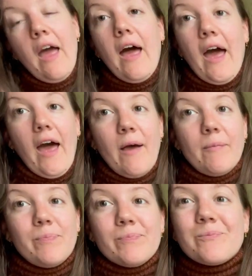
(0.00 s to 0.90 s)

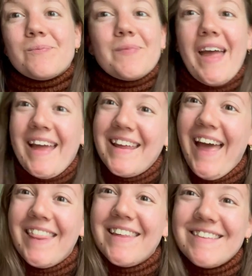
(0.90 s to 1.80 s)
And yeah,
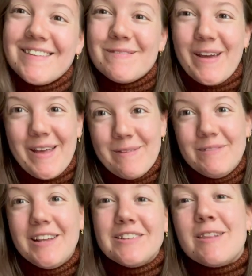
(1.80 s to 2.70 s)
this is my
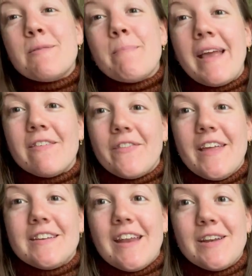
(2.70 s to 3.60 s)
little space on the
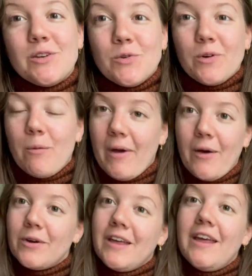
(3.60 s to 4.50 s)
internet to talk
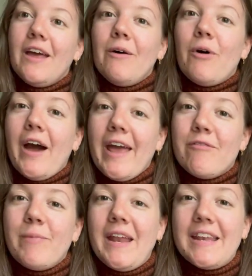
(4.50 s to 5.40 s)
about what I have
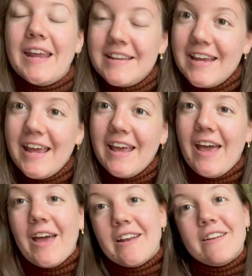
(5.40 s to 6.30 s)
been knitting
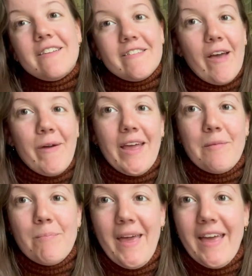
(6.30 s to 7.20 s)
and sewing
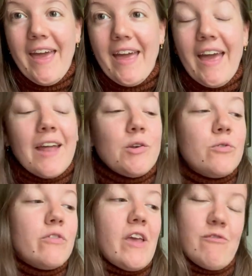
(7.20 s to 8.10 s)
and making, and
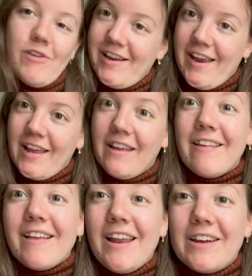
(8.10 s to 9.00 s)
also reading,
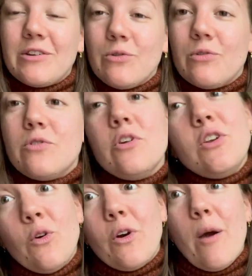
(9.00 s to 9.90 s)
because I like to
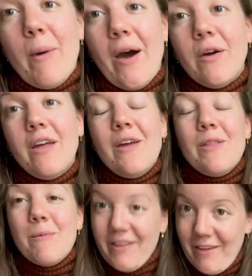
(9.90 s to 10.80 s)
talk about
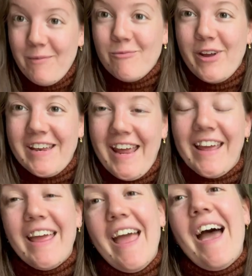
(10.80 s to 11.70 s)
the books I've been
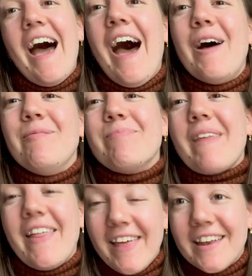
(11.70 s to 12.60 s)
reading
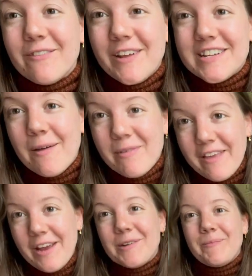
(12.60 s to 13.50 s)
at the end of each
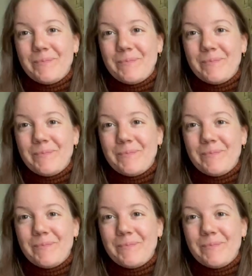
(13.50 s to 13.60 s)
episode,